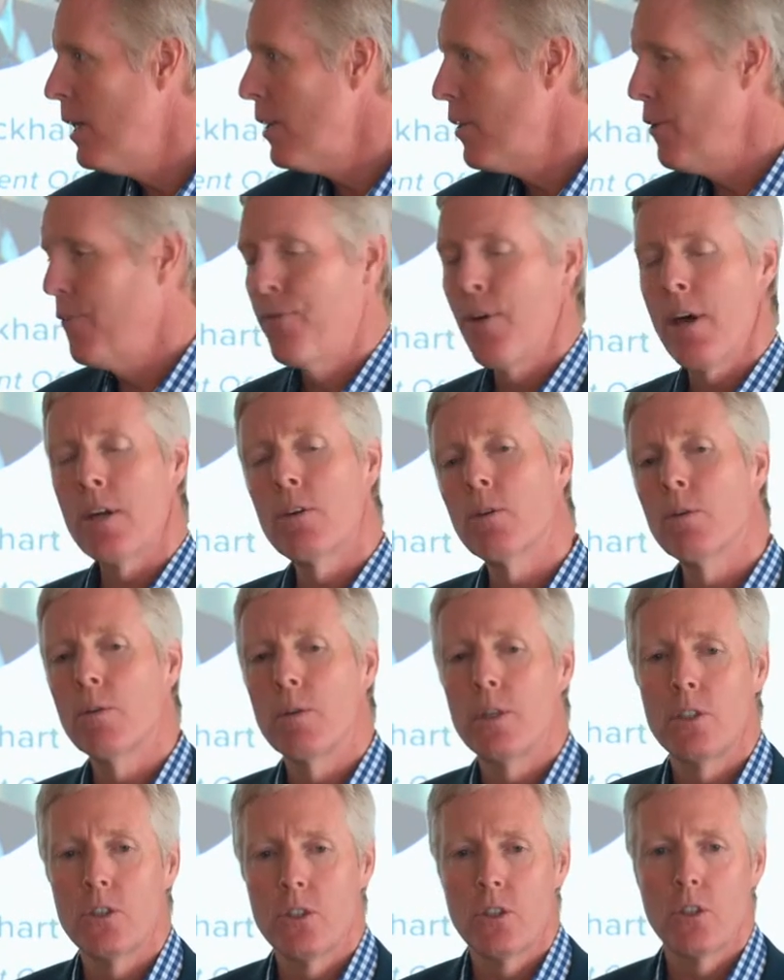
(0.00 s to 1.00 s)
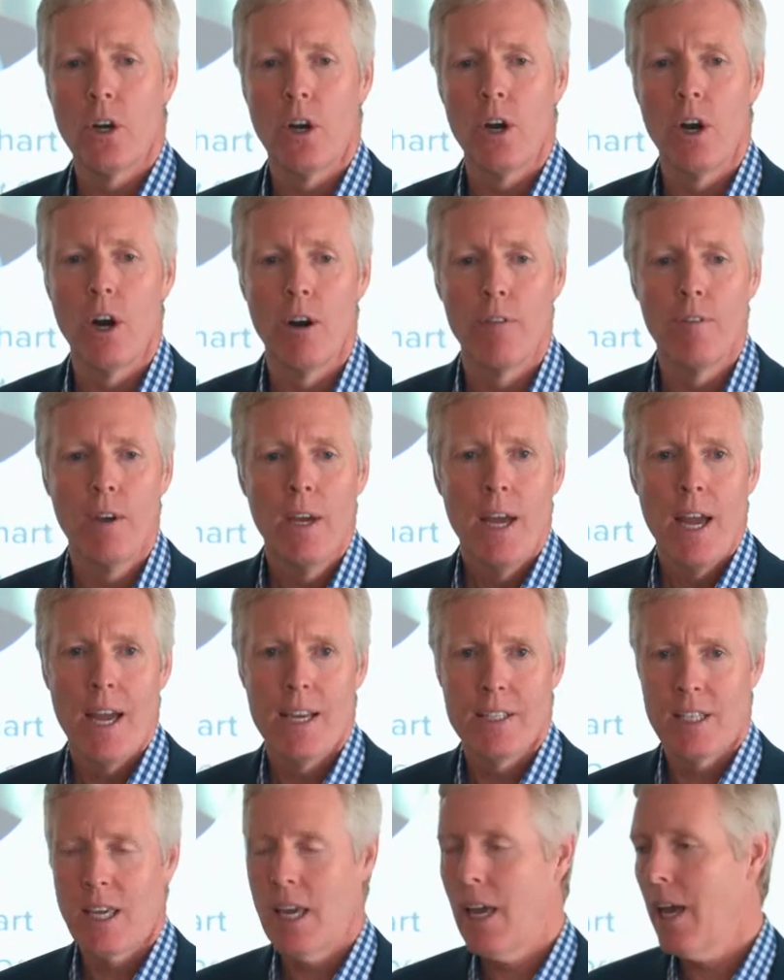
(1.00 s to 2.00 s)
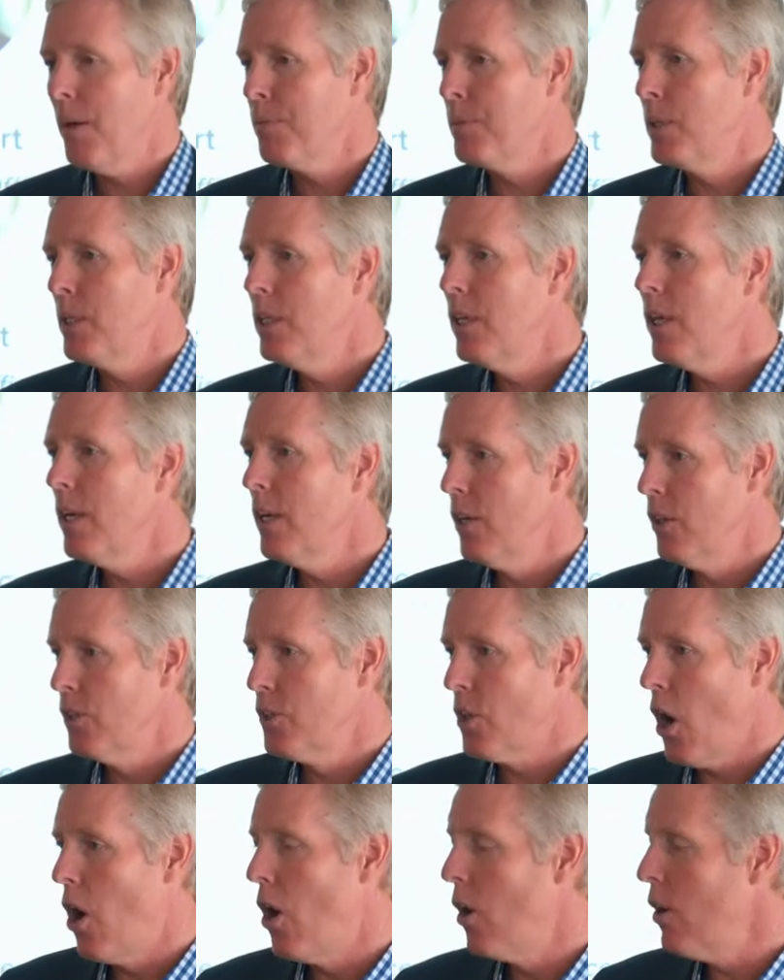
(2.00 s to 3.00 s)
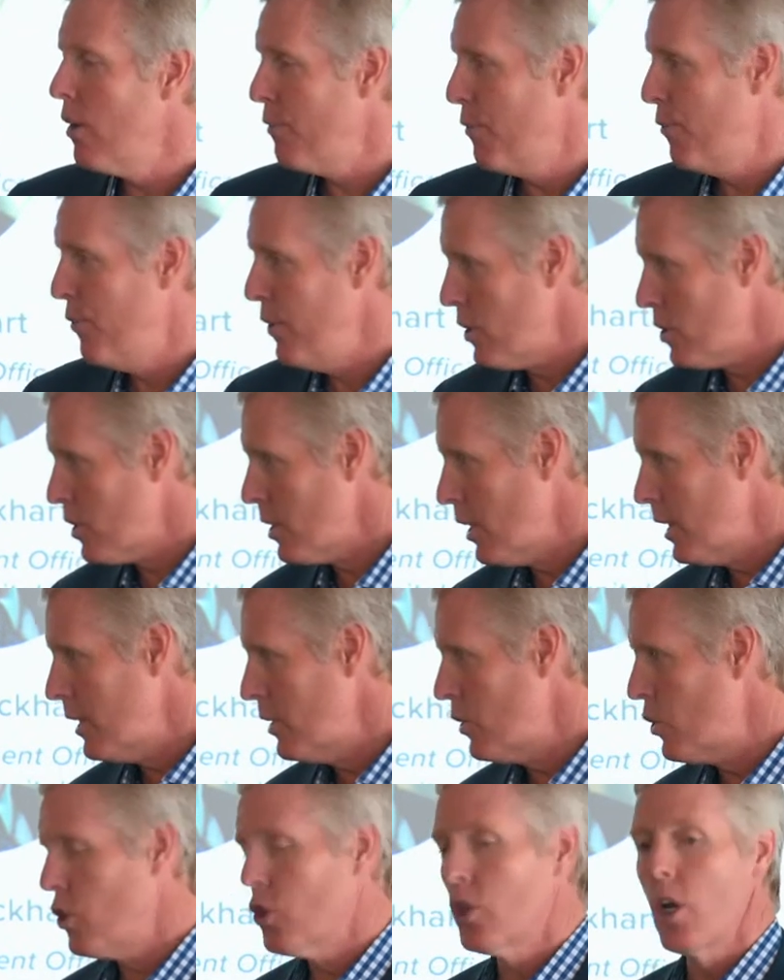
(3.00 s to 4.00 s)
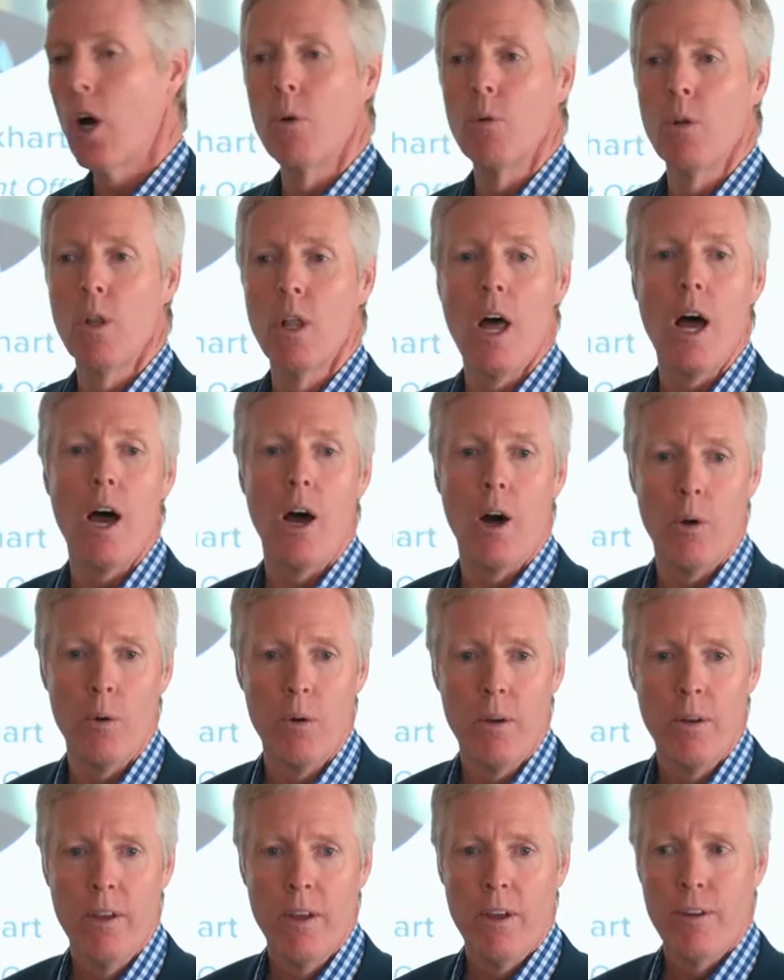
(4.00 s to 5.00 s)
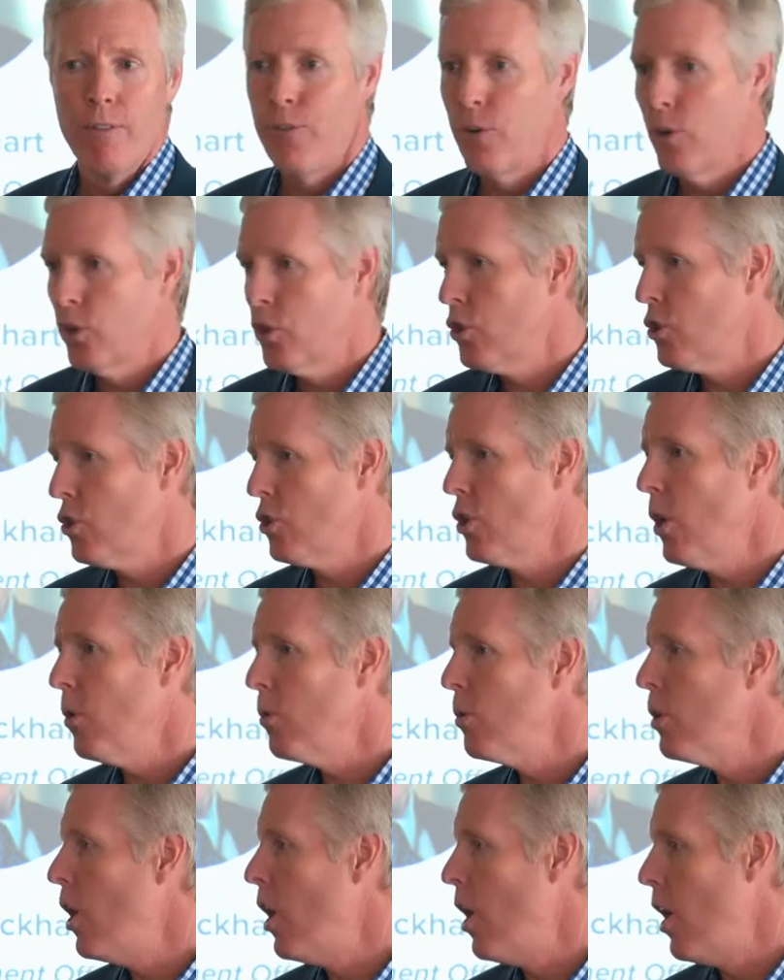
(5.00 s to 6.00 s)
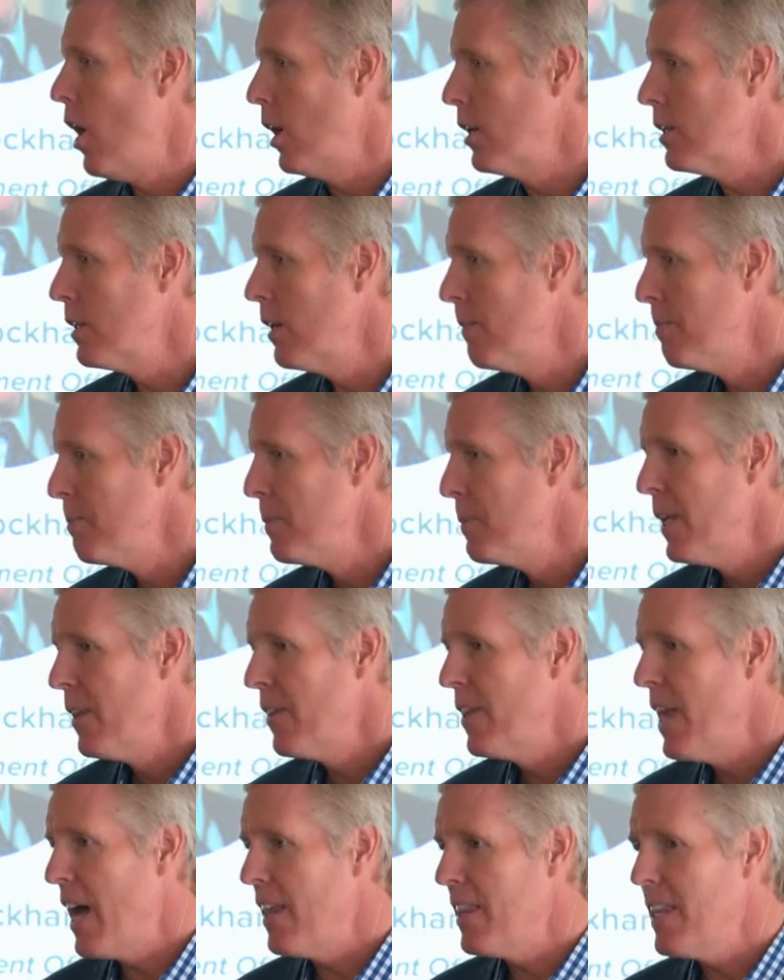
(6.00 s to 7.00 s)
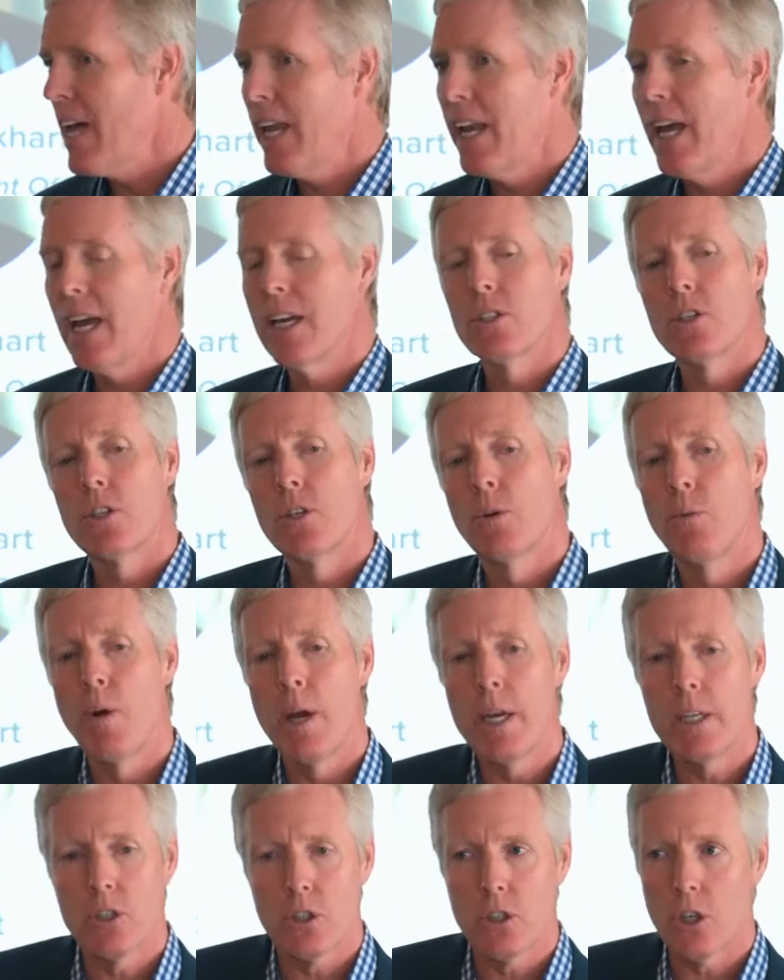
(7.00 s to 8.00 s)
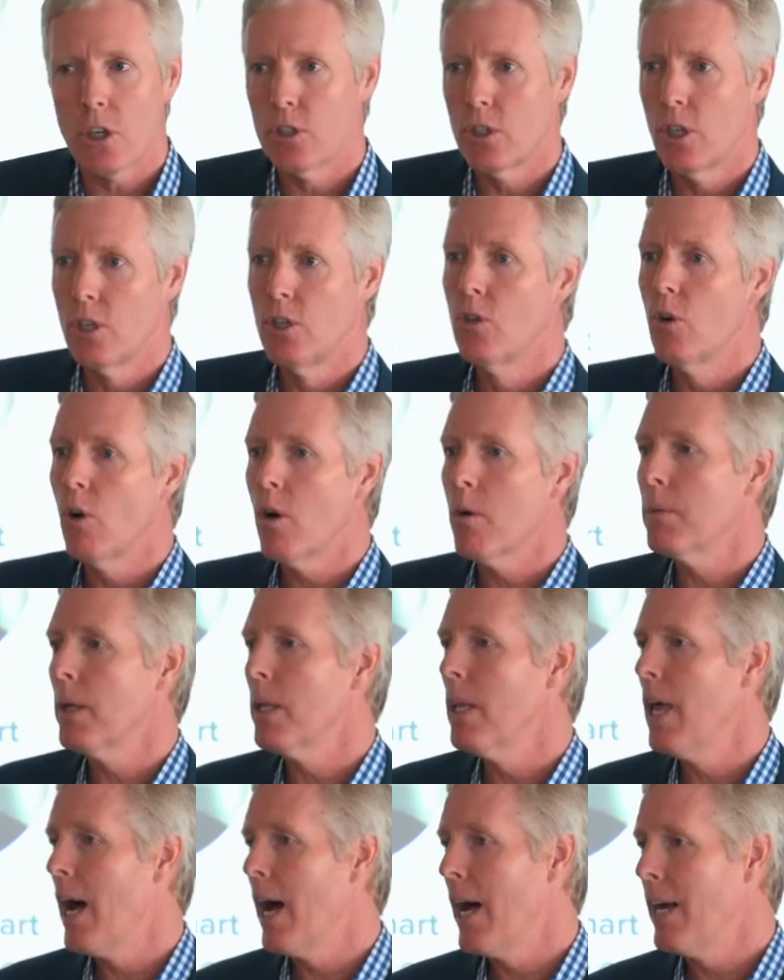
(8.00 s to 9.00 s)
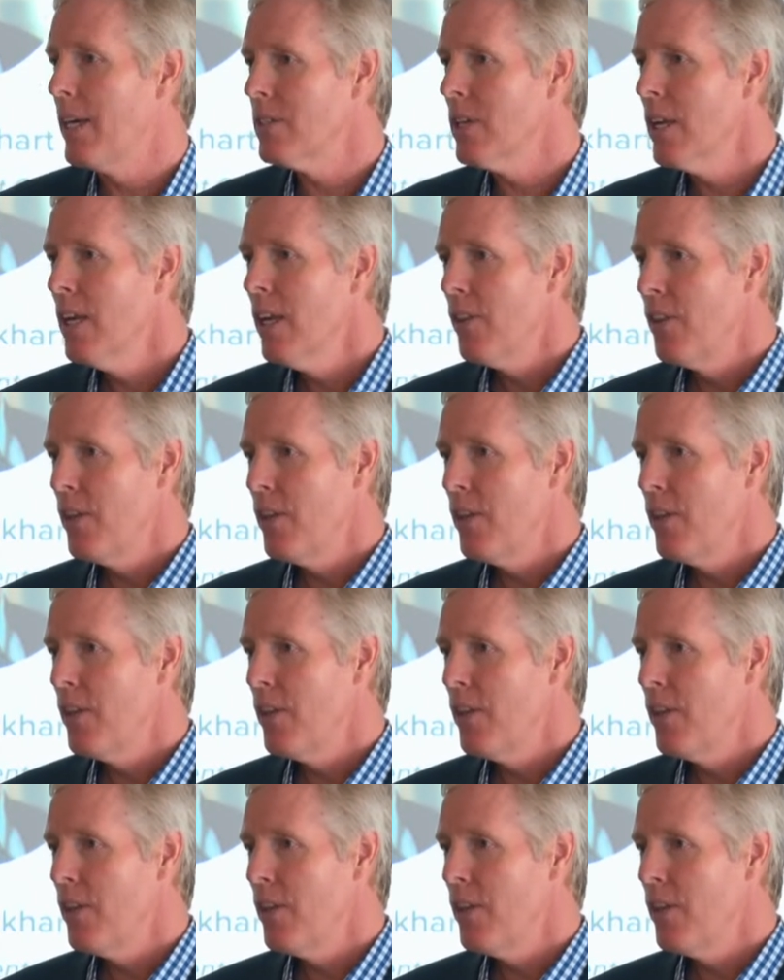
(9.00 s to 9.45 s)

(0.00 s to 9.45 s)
The Federal Reserve has kept yields artificially so low for so long that as the rates start to normalize,